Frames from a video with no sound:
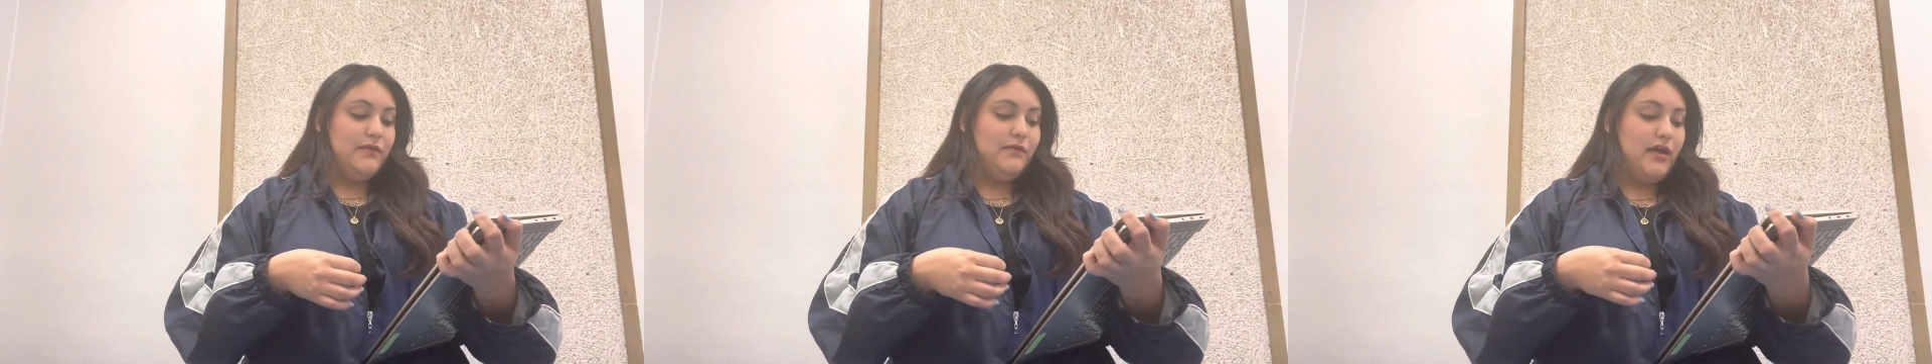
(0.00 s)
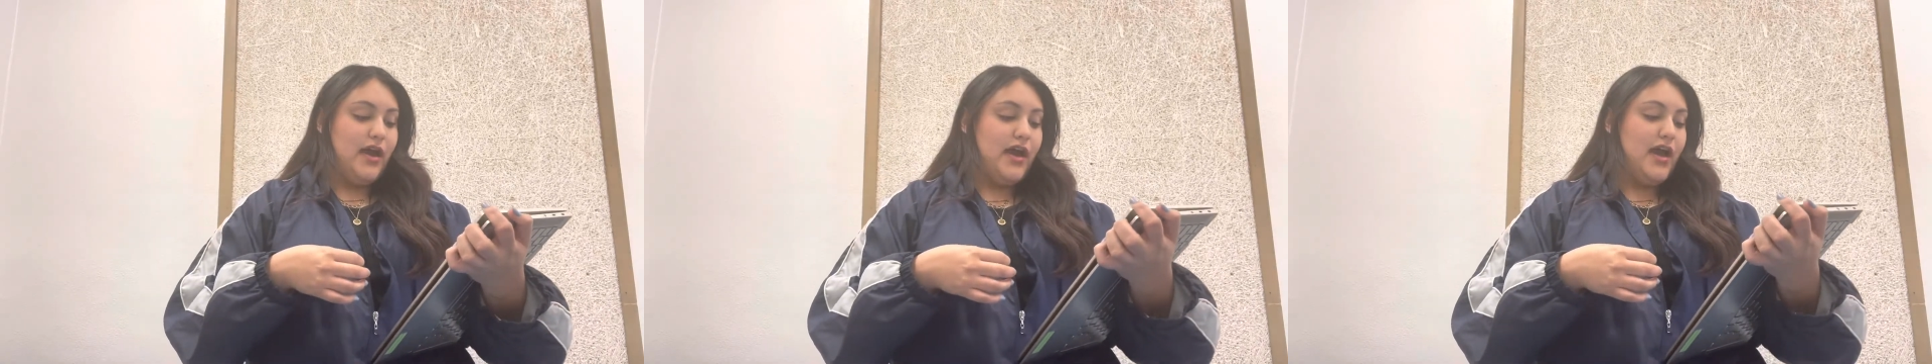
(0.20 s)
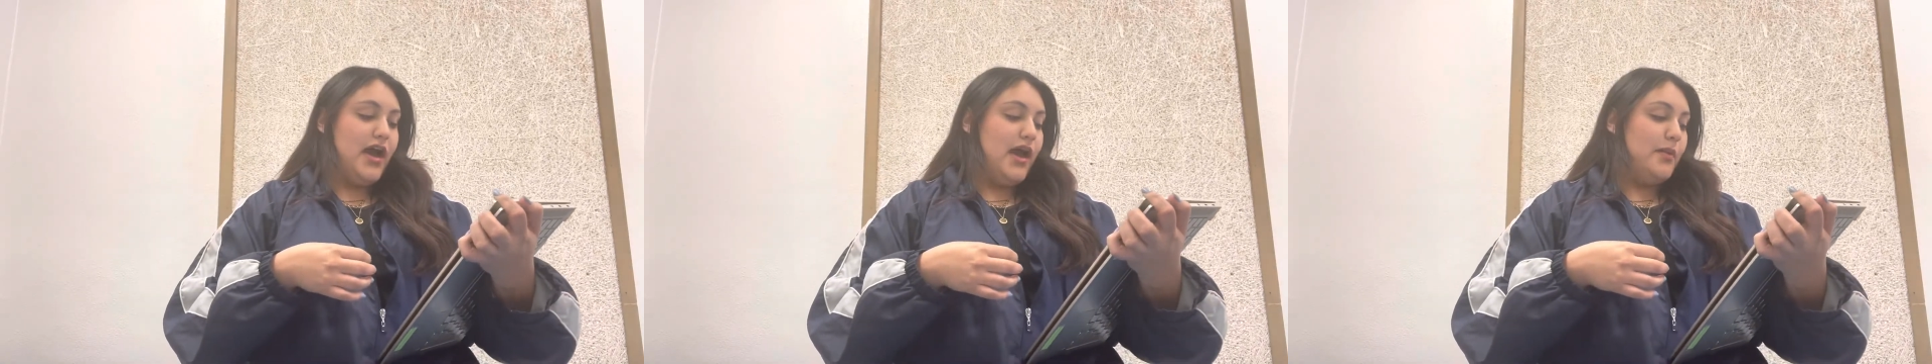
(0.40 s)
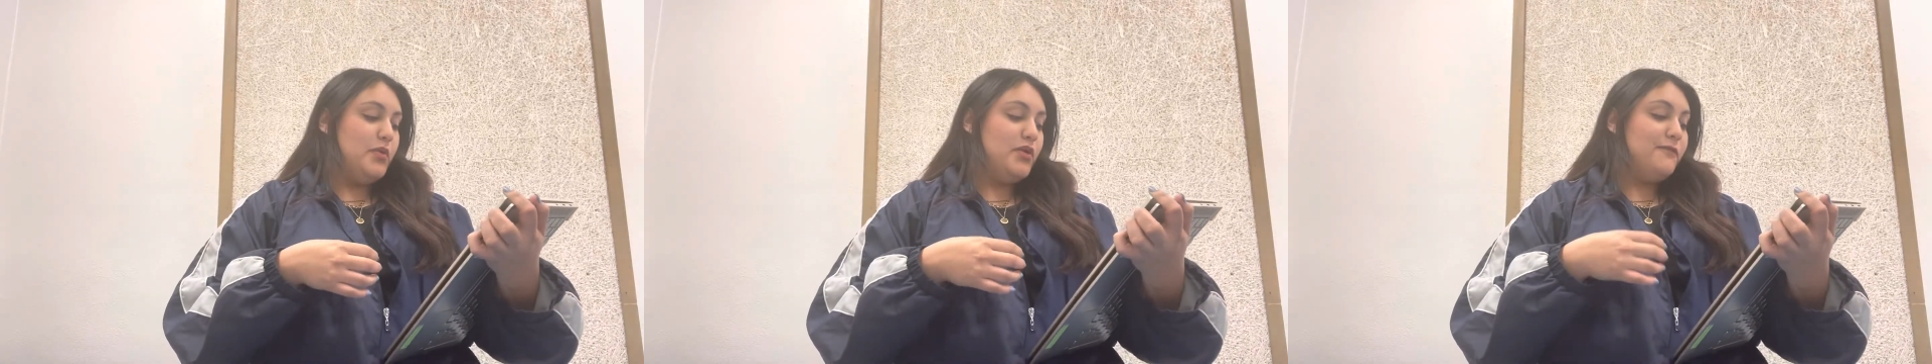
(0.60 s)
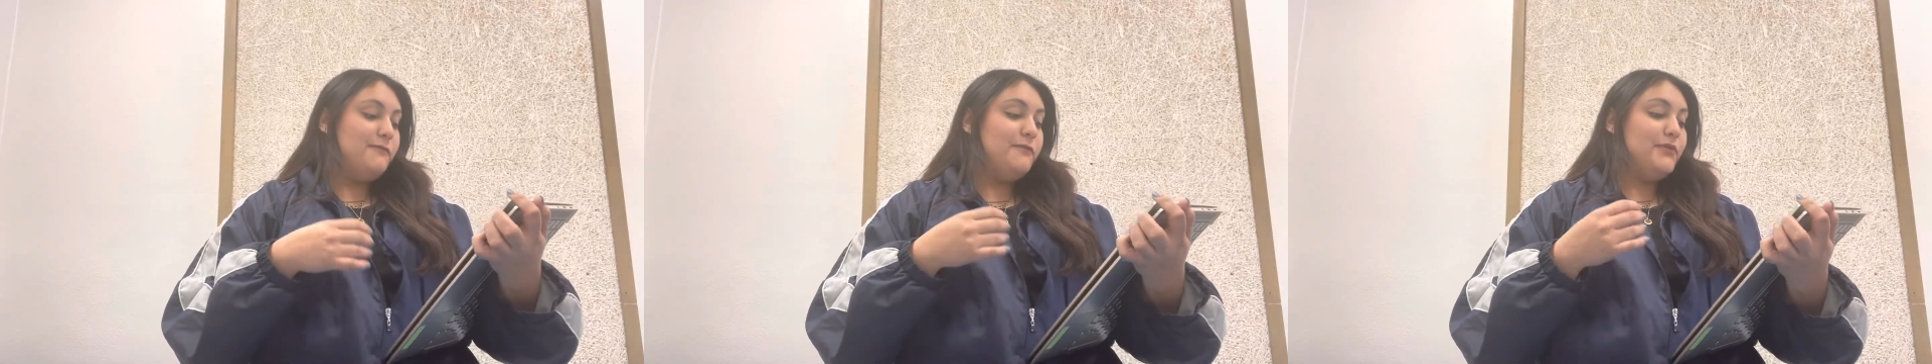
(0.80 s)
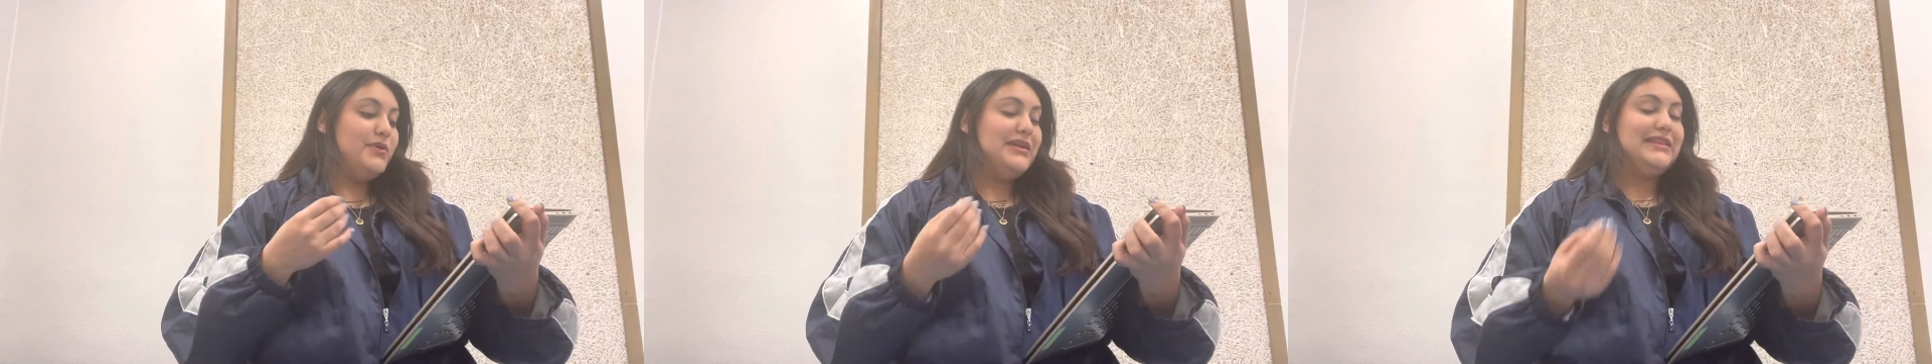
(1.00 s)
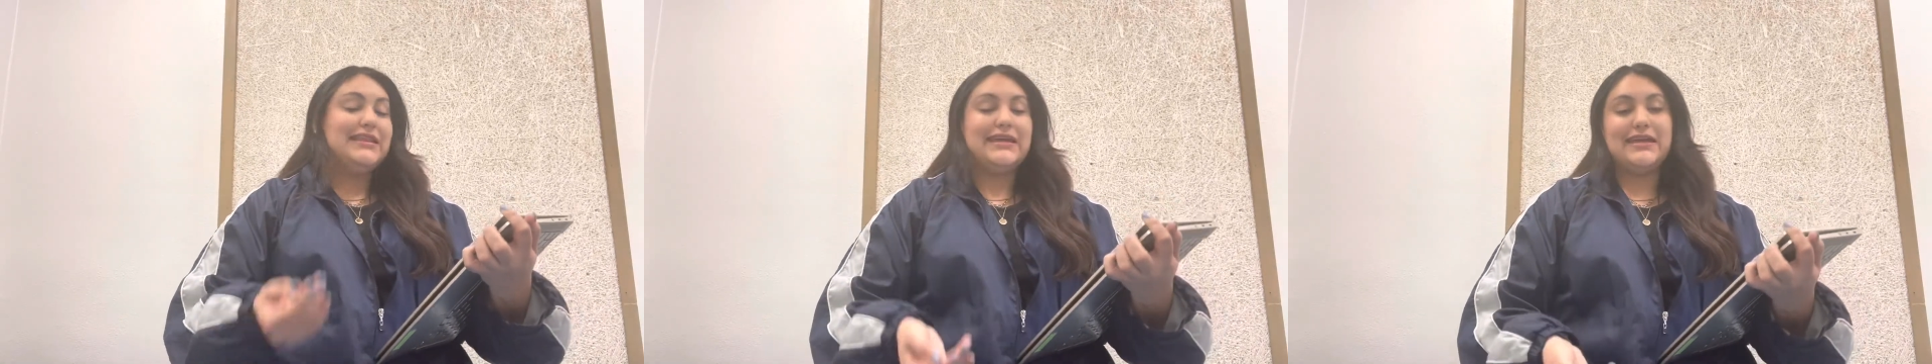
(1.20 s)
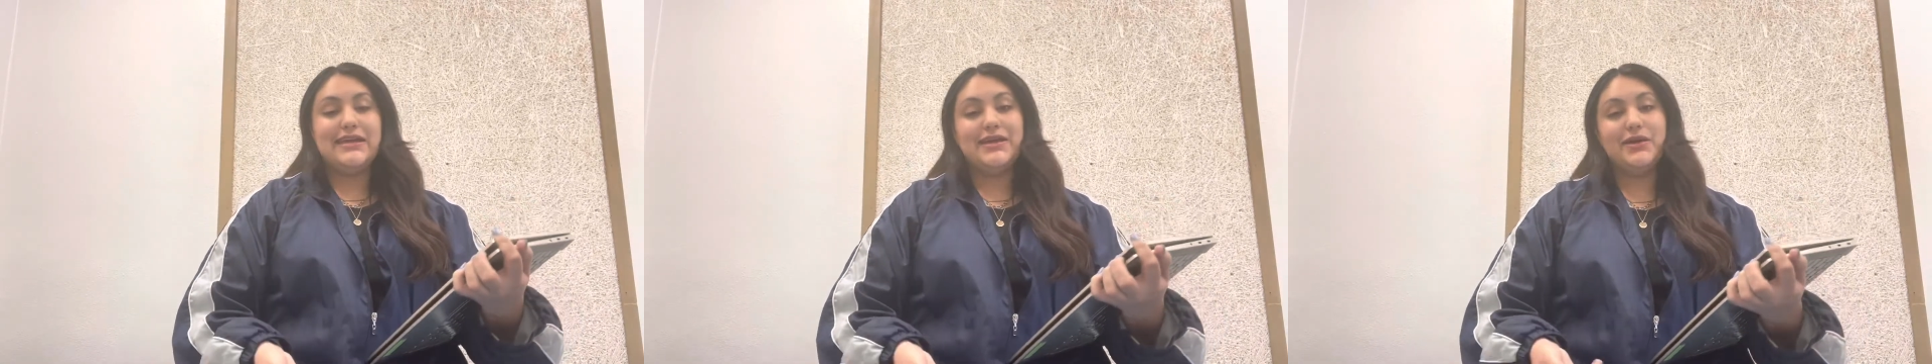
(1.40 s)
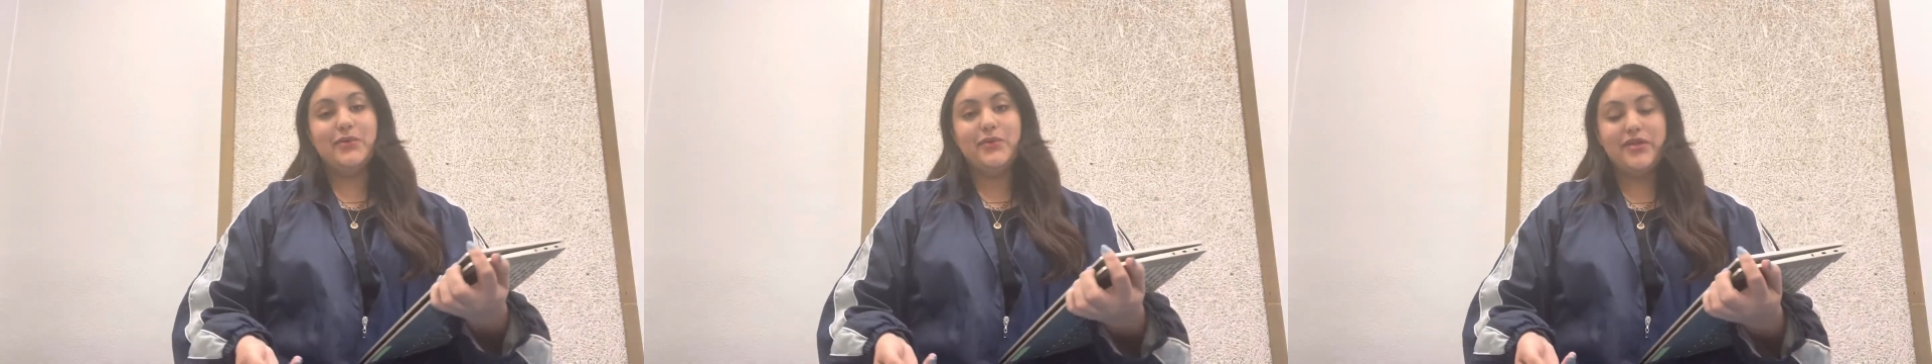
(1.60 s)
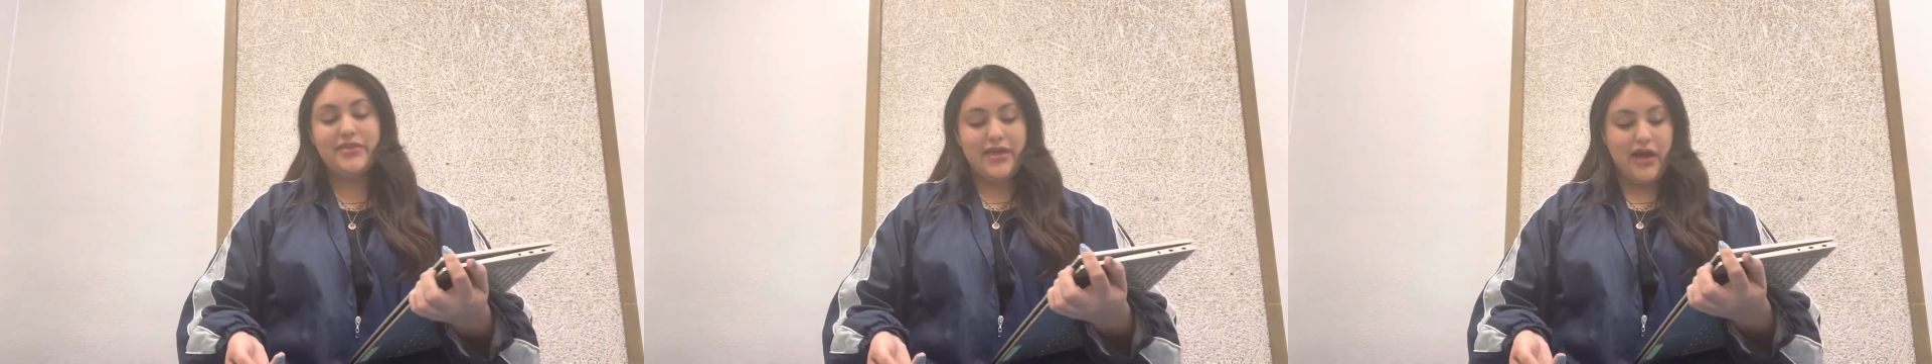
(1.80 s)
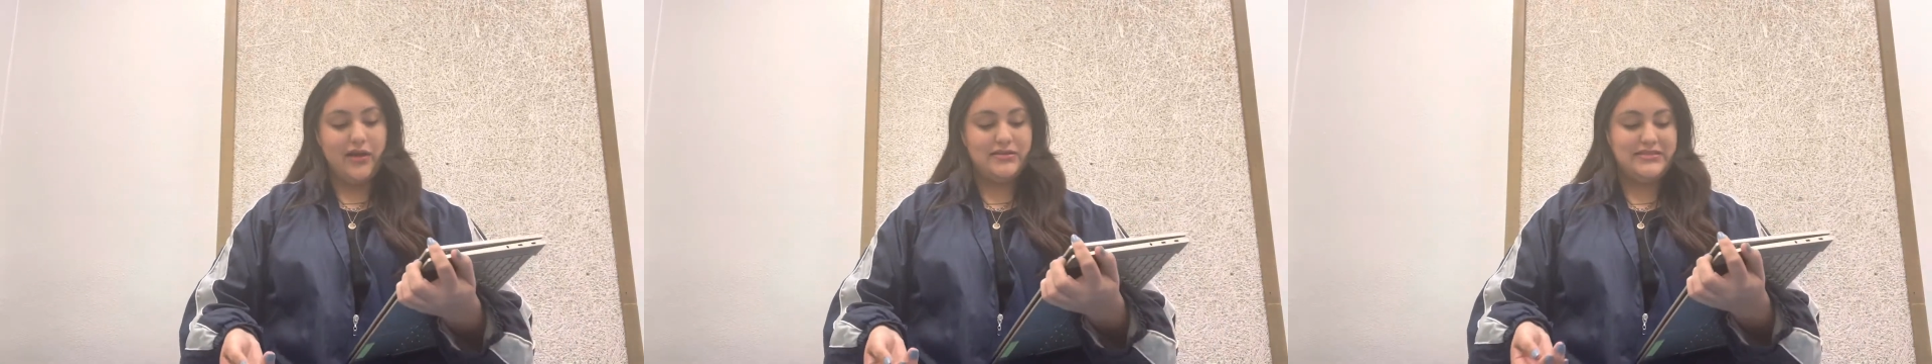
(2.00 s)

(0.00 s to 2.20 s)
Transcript: more freely without